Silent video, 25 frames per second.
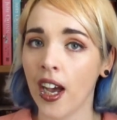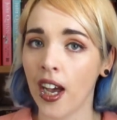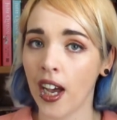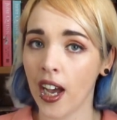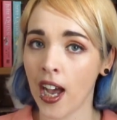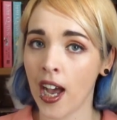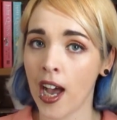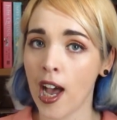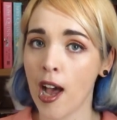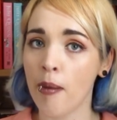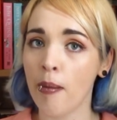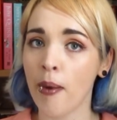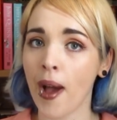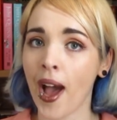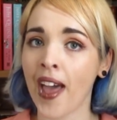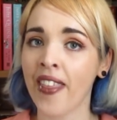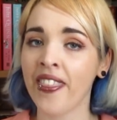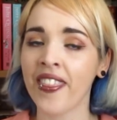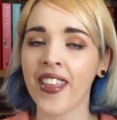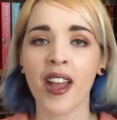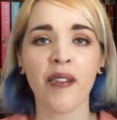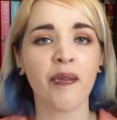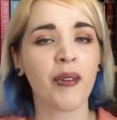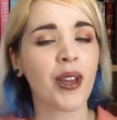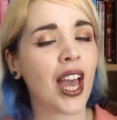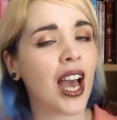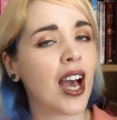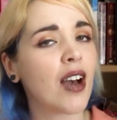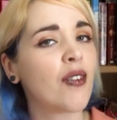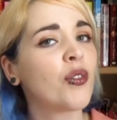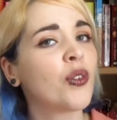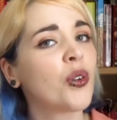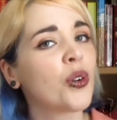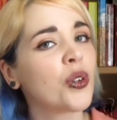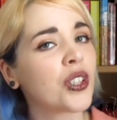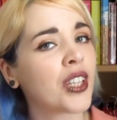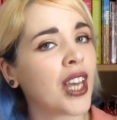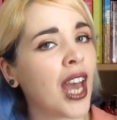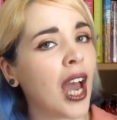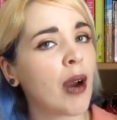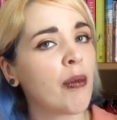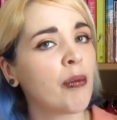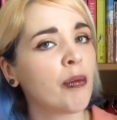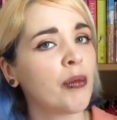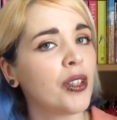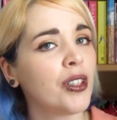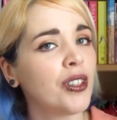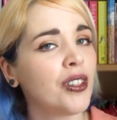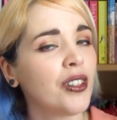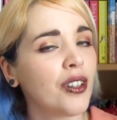Um, and then we have Lord
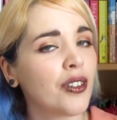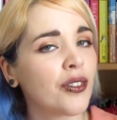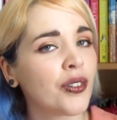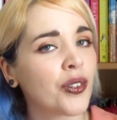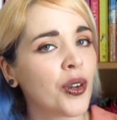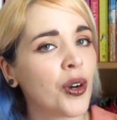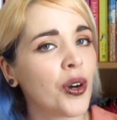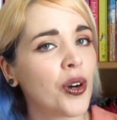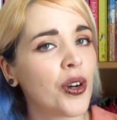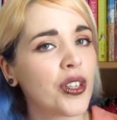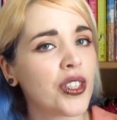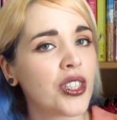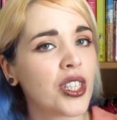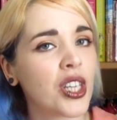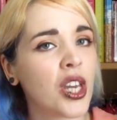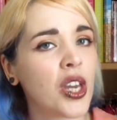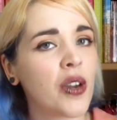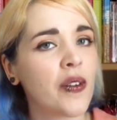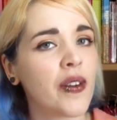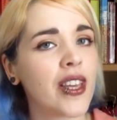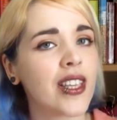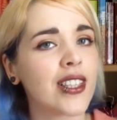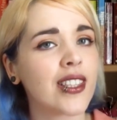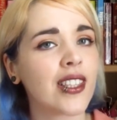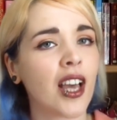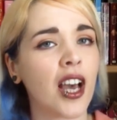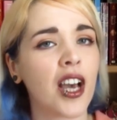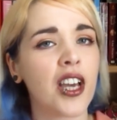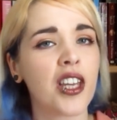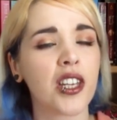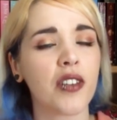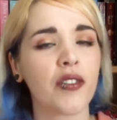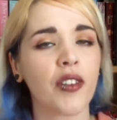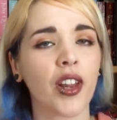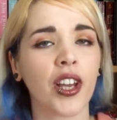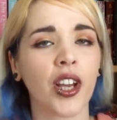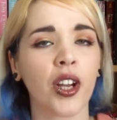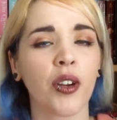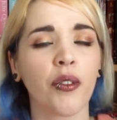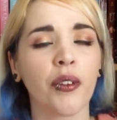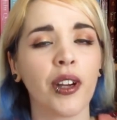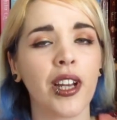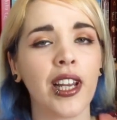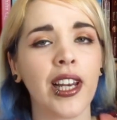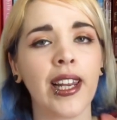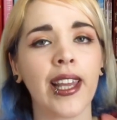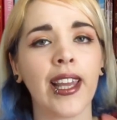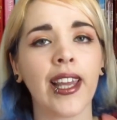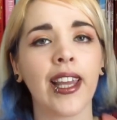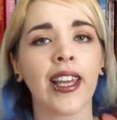Cameron, of course, who is kind of like a
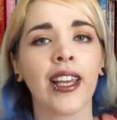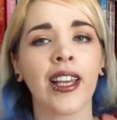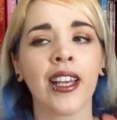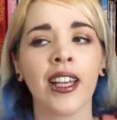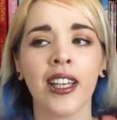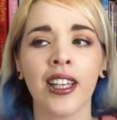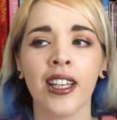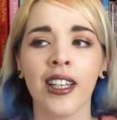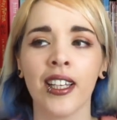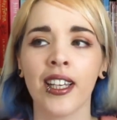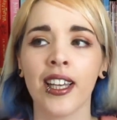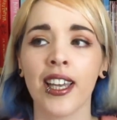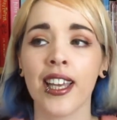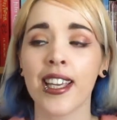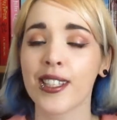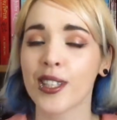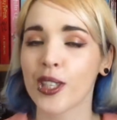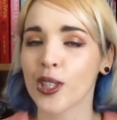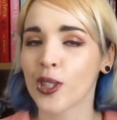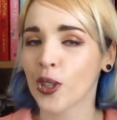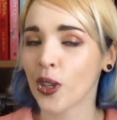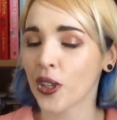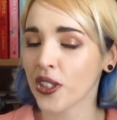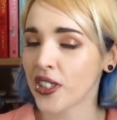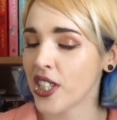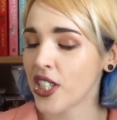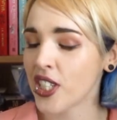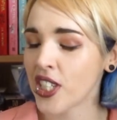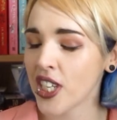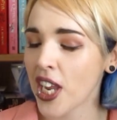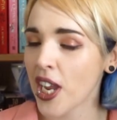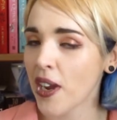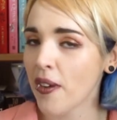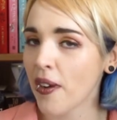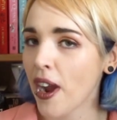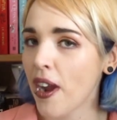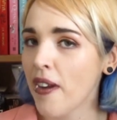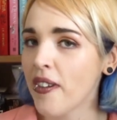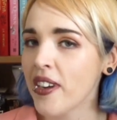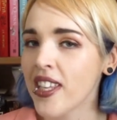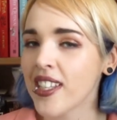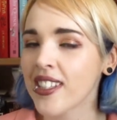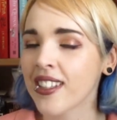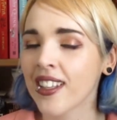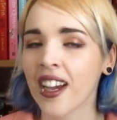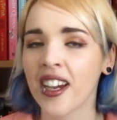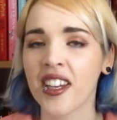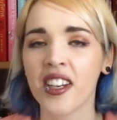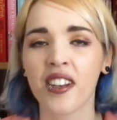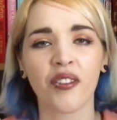really, he's a Scottish hero and
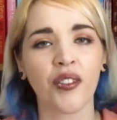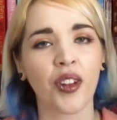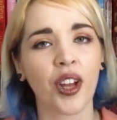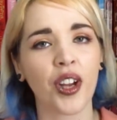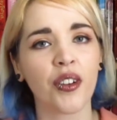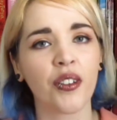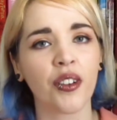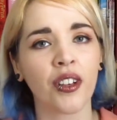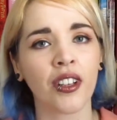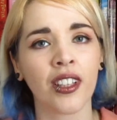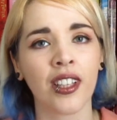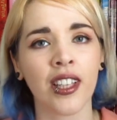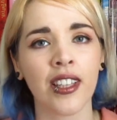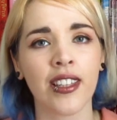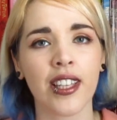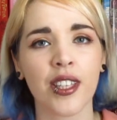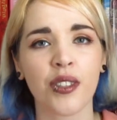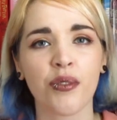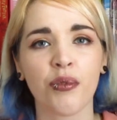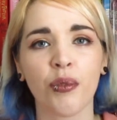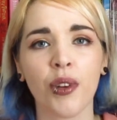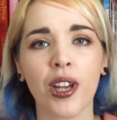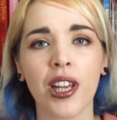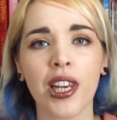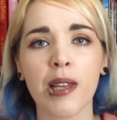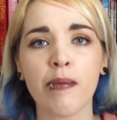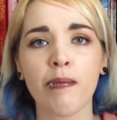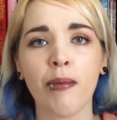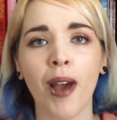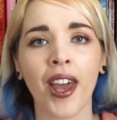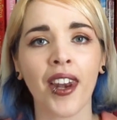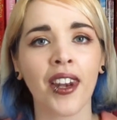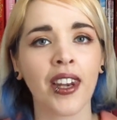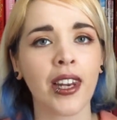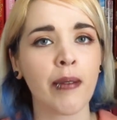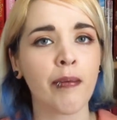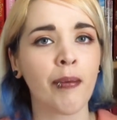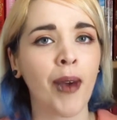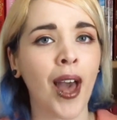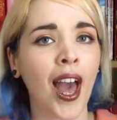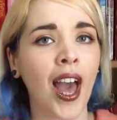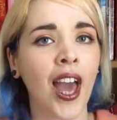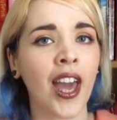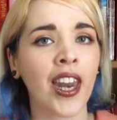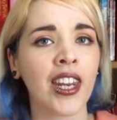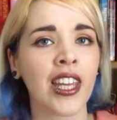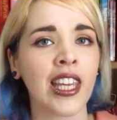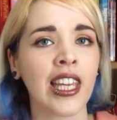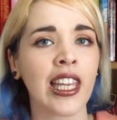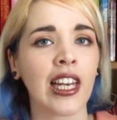he's kind of like this really manly
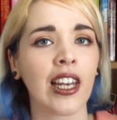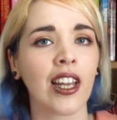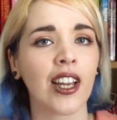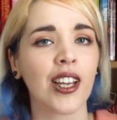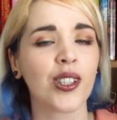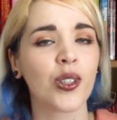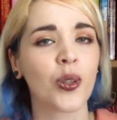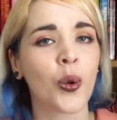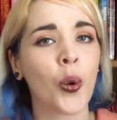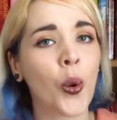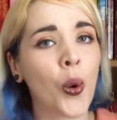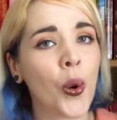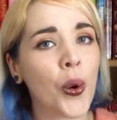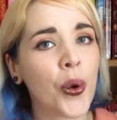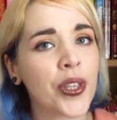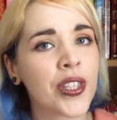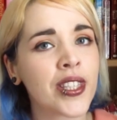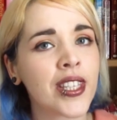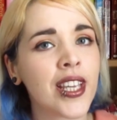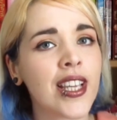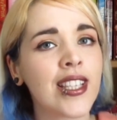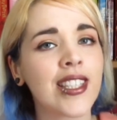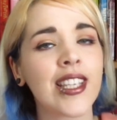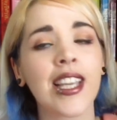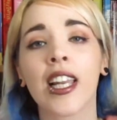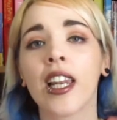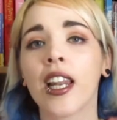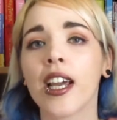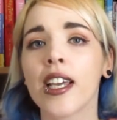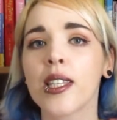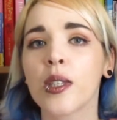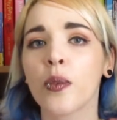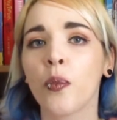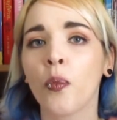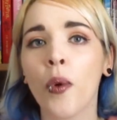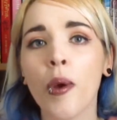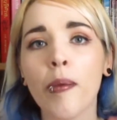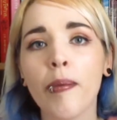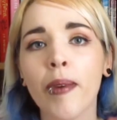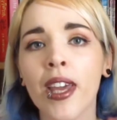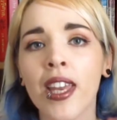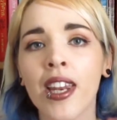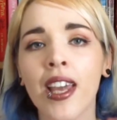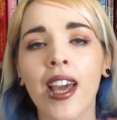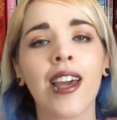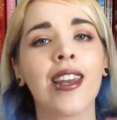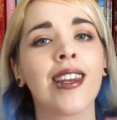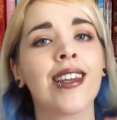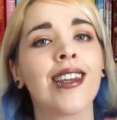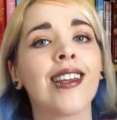man. He likes horses, he likes women,
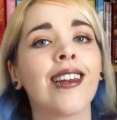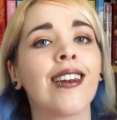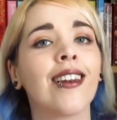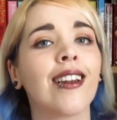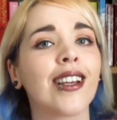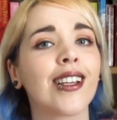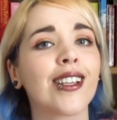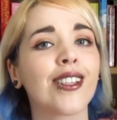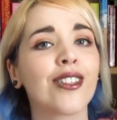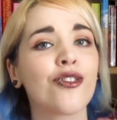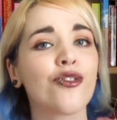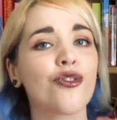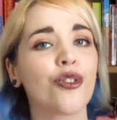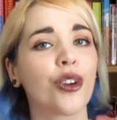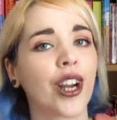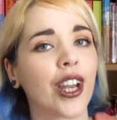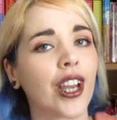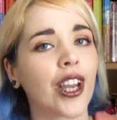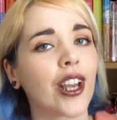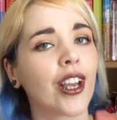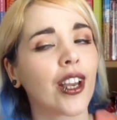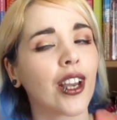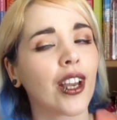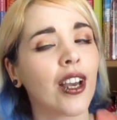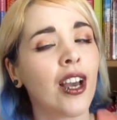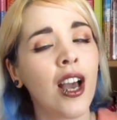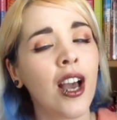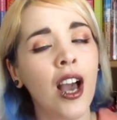and he likes drink.